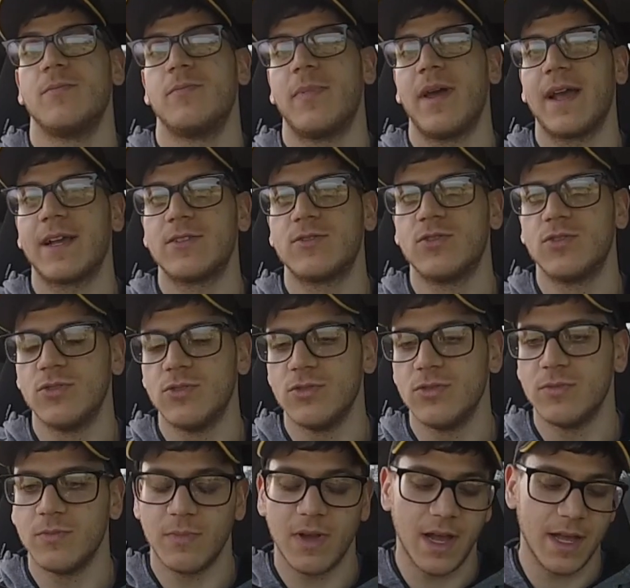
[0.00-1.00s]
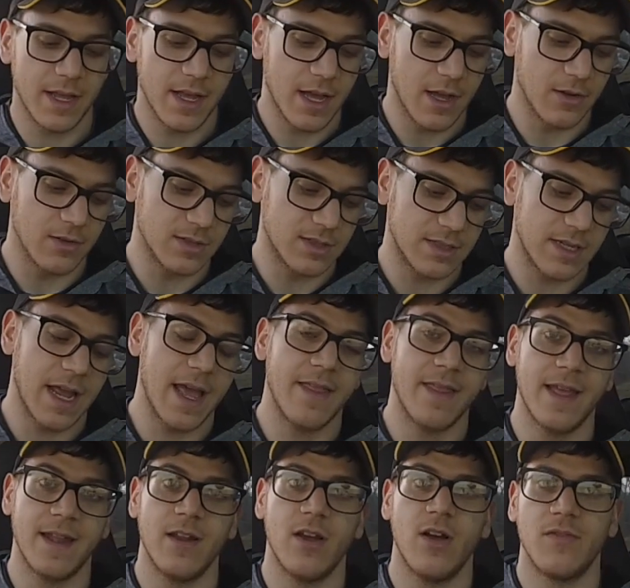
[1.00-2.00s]
back to my house.
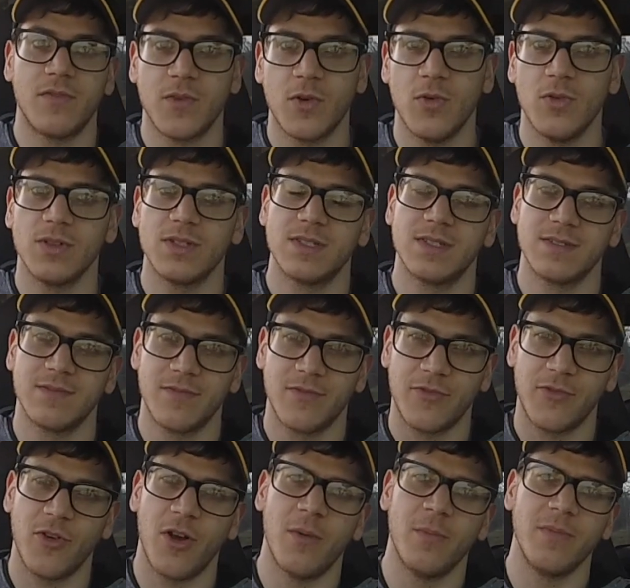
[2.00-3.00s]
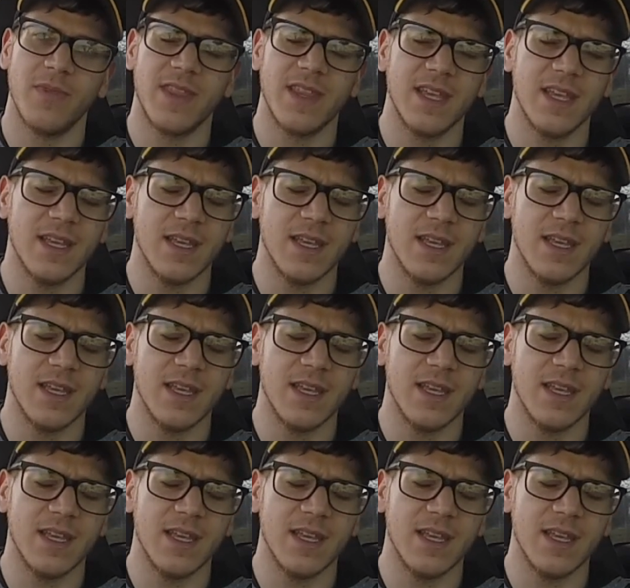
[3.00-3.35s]
And then of course from